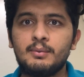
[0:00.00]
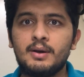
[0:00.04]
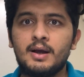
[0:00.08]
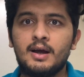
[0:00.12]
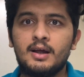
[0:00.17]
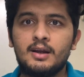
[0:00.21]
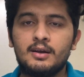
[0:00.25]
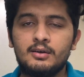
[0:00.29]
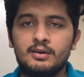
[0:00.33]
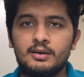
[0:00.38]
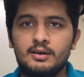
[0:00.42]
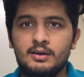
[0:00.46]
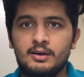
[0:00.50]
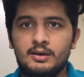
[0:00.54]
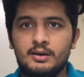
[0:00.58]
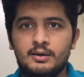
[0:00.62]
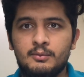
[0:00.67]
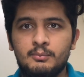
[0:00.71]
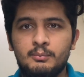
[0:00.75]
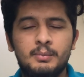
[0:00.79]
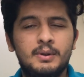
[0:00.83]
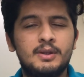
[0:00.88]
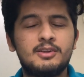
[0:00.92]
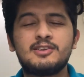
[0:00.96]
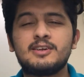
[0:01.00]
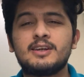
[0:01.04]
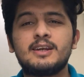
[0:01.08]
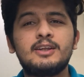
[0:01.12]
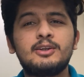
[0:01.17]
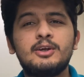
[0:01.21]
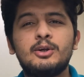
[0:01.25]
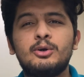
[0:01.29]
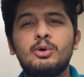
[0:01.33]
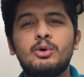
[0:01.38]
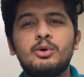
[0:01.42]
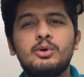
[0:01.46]
And basically
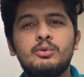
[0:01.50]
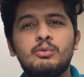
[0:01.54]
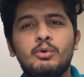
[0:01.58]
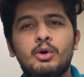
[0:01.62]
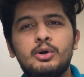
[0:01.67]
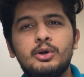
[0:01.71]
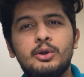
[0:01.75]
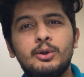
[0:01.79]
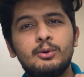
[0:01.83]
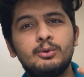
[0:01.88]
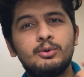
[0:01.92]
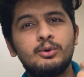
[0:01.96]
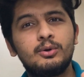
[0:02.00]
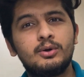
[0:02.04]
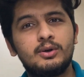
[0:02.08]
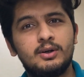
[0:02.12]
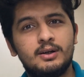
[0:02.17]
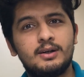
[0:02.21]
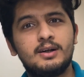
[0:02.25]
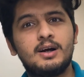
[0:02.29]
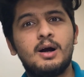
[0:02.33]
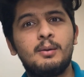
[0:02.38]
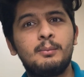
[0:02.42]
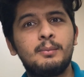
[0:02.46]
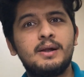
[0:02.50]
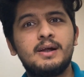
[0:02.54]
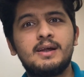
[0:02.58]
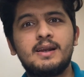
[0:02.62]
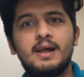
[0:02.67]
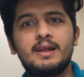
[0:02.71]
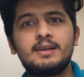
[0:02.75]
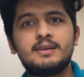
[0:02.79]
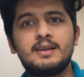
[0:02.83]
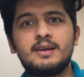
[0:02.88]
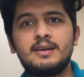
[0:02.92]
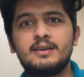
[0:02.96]
they don't want you to come here
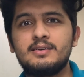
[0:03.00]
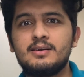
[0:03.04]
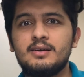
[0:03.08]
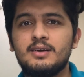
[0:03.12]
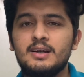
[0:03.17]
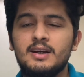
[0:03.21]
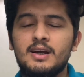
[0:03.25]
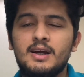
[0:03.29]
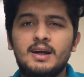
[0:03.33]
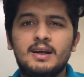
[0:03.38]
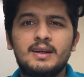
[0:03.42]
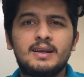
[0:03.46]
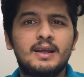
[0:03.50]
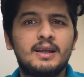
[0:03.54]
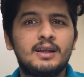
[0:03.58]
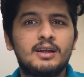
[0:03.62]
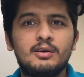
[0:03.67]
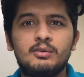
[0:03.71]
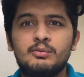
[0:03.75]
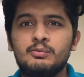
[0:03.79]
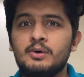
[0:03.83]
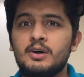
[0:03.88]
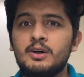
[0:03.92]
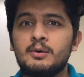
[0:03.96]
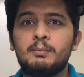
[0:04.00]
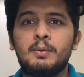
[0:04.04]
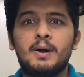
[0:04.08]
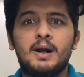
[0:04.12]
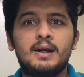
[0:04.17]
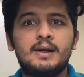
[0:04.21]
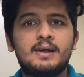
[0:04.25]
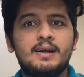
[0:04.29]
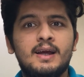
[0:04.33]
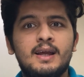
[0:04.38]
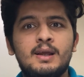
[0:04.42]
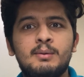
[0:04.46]
and then work
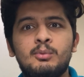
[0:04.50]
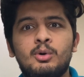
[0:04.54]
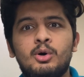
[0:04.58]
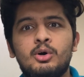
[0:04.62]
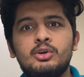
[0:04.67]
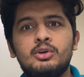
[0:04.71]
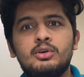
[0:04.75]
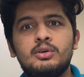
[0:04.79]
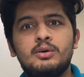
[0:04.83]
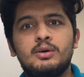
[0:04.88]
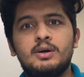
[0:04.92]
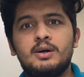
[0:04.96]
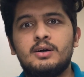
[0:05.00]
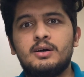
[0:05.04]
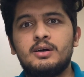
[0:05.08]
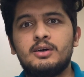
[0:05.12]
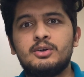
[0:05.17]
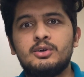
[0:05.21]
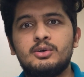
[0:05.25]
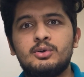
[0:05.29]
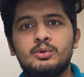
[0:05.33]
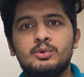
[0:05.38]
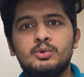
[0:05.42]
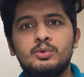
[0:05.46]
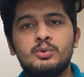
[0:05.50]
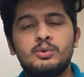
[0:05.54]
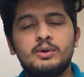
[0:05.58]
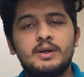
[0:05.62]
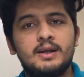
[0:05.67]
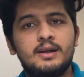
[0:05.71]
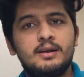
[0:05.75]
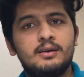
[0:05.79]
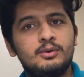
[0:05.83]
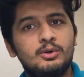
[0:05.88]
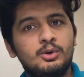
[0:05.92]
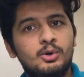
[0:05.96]
part time, or you
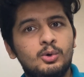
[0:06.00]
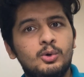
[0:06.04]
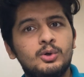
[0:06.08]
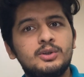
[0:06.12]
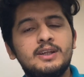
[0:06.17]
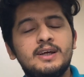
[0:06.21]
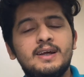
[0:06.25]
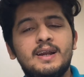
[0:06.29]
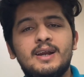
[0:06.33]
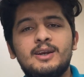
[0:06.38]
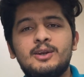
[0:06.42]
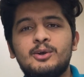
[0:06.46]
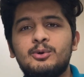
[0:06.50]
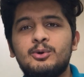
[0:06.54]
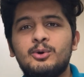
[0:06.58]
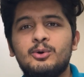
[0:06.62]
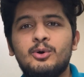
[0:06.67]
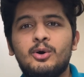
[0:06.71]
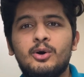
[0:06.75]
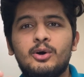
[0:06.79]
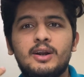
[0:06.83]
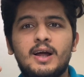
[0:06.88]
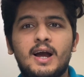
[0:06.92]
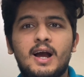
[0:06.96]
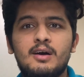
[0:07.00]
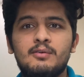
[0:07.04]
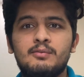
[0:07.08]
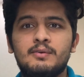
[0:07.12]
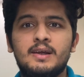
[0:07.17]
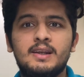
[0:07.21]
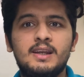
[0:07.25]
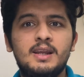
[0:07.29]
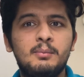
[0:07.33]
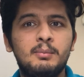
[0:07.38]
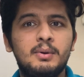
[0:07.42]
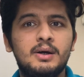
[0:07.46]
go there and you do not have
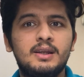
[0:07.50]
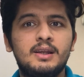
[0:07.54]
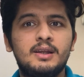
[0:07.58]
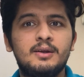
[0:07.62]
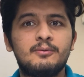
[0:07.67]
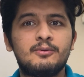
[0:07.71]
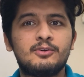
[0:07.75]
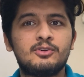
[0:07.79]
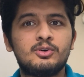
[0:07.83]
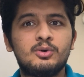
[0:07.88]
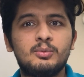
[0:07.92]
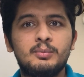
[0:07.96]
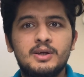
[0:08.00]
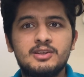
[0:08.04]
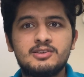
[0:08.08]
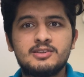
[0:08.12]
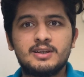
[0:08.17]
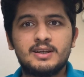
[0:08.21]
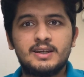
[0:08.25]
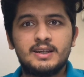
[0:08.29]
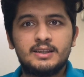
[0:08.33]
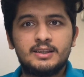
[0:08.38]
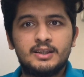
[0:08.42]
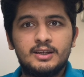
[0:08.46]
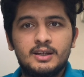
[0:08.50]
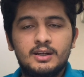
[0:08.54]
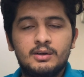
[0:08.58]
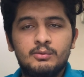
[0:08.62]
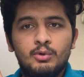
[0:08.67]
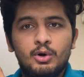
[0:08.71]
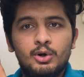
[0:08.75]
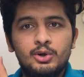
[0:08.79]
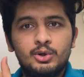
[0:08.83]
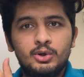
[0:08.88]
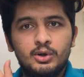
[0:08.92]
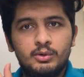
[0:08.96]
any money. So basically they
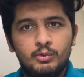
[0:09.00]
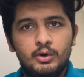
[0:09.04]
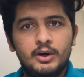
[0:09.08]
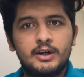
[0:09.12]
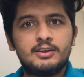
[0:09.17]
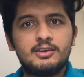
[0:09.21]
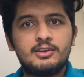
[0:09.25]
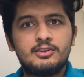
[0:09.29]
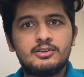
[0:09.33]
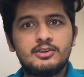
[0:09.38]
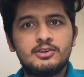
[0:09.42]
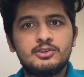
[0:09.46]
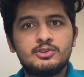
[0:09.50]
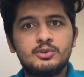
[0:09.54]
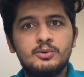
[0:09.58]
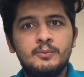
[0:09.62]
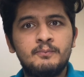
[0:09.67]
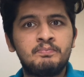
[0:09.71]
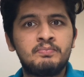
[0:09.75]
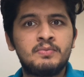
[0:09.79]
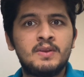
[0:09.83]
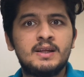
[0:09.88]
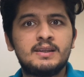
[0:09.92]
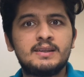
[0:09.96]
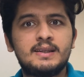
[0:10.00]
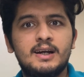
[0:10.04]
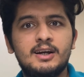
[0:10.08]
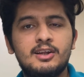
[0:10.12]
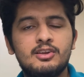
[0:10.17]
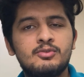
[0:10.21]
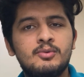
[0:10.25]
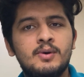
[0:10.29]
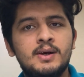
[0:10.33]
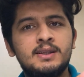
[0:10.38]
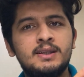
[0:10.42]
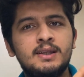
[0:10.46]
want to avoid this issue. That
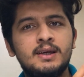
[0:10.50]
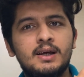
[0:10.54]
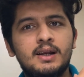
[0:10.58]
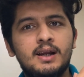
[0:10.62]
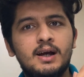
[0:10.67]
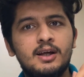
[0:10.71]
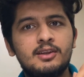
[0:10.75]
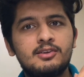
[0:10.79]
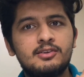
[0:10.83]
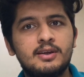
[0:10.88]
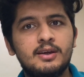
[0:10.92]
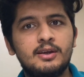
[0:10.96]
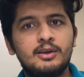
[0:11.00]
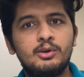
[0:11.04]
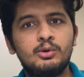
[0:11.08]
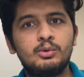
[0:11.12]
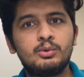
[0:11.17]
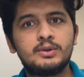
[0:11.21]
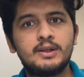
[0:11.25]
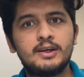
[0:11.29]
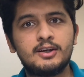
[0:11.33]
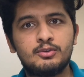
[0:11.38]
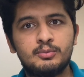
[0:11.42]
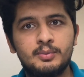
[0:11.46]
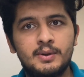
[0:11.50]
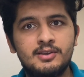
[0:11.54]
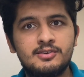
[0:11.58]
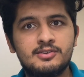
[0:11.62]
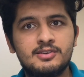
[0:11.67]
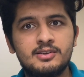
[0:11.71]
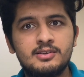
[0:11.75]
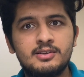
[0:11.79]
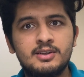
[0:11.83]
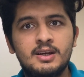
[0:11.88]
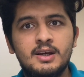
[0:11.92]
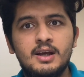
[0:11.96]
is why they are asking you the
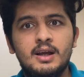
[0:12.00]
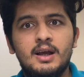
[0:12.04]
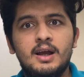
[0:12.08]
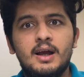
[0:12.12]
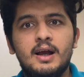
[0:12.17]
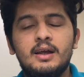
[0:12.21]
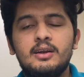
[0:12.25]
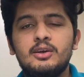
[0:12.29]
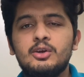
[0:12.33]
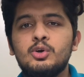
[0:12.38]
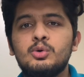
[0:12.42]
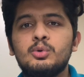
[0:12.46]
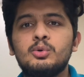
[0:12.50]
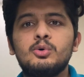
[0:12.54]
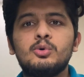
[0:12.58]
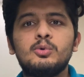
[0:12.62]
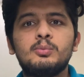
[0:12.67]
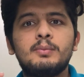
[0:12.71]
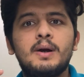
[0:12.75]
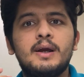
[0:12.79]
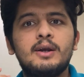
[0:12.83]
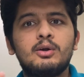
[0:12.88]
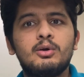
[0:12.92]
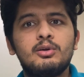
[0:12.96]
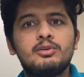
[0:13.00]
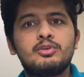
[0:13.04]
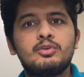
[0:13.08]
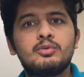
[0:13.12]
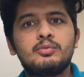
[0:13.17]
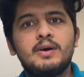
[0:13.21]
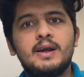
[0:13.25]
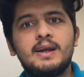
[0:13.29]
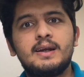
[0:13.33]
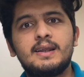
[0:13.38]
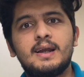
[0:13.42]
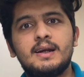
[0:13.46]
expenses, and you might also
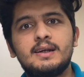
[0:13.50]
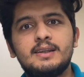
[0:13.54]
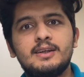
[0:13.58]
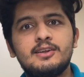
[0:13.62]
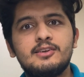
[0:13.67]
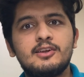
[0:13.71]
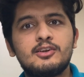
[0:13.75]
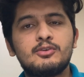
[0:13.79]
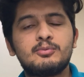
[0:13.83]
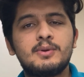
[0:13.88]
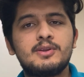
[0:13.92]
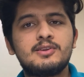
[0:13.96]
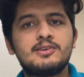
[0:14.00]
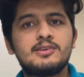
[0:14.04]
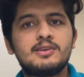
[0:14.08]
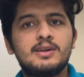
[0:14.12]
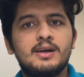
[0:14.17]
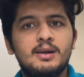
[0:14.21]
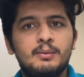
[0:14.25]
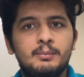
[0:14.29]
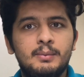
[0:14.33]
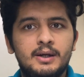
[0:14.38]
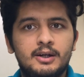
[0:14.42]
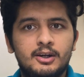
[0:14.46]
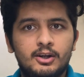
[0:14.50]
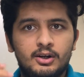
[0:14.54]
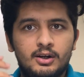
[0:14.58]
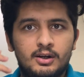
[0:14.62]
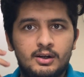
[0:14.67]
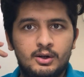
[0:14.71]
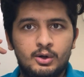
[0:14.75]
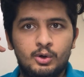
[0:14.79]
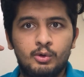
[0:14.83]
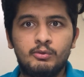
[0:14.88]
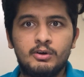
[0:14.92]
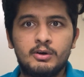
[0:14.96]
find that these expenses are a bit
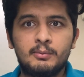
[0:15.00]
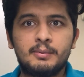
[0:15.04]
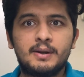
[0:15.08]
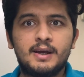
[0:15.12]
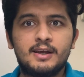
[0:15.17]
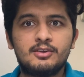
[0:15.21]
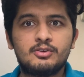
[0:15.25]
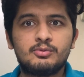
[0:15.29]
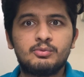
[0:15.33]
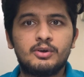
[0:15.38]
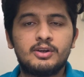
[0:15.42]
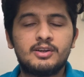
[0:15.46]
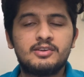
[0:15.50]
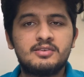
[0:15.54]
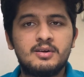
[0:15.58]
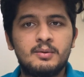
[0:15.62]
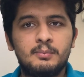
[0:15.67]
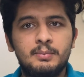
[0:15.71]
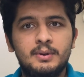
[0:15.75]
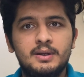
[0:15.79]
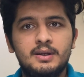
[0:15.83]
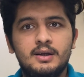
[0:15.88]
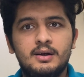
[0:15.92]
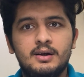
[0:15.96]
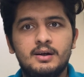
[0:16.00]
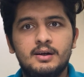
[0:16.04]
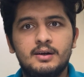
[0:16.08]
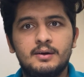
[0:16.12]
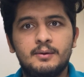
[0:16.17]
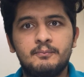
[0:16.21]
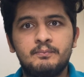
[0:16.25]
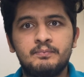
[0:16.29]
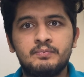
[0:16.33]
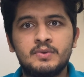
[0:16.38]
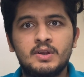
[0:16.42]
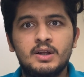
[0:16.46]
overpriced. For example,
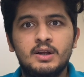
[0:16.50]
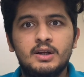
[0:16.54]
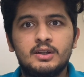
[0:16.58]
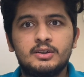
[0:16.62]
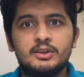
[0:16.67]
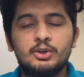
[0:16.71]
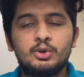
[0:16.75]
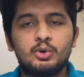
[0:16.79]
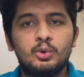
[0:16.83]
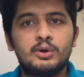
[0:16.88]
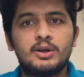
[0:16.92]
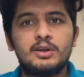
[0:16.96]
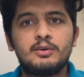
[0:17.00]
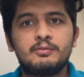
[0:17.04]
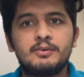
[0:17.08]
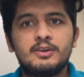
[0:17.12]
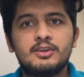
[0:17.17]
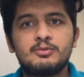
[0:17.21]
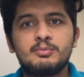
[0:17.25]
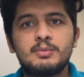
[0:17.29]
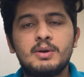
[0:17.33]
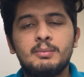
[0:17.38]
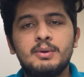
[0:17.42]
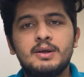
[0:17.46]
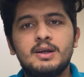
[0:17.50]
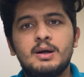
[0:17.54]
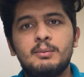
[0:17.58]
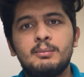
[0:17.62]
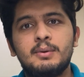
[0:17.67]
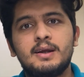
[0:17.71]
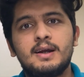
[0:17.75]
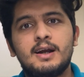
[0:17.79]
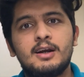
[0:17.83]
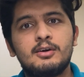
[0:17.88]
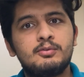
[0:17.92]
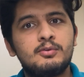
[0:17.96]
the total fees may be
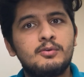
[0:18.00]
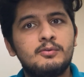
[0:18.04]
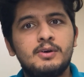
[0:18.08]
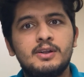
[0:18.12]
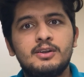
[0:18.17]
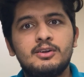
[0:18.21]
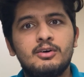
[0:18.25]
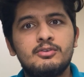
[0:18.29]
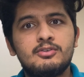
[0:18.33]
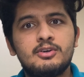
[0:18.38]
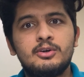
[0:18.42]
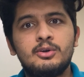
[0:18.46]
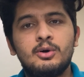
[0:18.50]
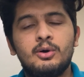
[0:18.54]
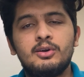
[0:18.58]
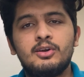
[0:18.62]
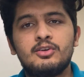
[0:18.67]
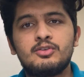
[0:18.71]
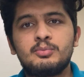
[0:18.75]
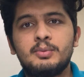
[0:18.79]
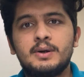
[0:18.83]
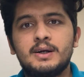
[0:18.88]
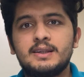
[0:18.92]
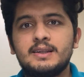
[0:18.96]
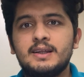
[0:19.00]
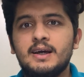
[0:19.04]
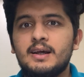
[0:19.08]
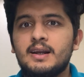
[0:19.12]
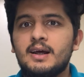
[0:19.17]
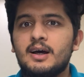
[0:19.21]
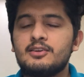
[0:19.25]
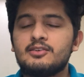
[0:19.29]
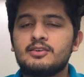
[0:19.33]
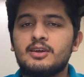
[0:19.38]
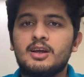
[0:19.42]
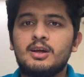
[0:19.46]
coming at $50,000, but they are
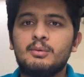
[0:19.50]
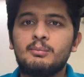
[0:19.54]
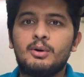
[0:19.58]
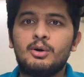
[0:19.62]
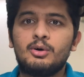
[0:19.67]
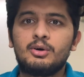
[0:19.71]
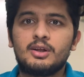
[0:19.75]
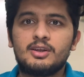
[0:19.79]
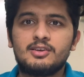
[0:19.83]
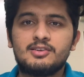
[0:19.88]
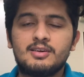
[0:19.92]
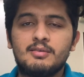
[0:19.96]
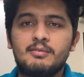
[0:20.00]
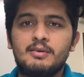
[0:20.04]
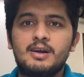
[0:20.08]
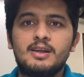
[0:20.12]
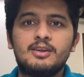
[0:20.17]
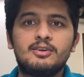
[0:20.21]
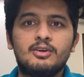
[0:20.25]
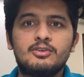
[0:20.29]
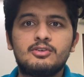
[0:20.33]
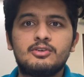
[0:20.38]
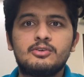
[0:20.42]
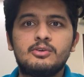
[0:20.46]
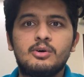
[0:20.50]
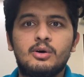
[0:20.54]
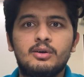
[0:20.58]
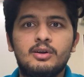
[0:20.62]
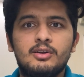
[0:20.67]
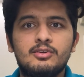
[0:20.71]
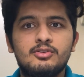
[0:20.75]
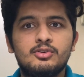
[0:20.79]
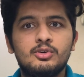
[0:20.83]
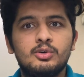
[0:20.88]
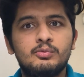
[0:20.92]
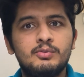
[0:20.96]
asking about
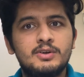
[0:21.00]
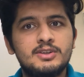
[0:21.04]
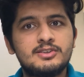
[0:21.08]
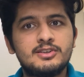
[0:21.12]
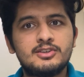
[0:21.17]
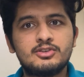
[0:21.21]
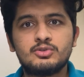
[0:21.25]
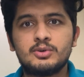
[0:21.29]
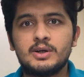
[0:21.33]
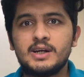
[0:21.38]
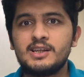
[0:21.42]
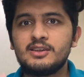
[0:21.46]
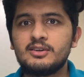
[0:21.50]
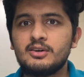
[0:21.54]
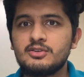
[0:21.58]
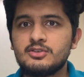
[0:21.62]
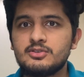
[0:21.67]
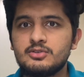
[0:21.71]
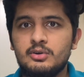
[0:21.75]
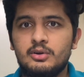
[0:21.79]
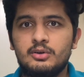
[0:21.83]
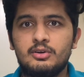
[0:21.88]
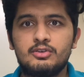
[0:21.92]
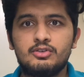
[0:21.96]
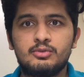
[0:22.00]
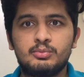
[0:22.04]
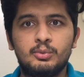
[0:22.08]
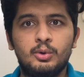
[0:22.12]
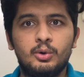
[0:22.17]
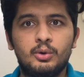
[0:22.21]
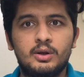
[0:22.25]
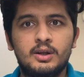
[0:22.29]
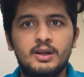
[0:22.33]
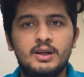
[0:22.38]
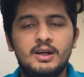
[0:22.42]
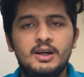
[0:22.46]
$70,000, so which is $20,000
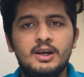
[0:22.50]
more.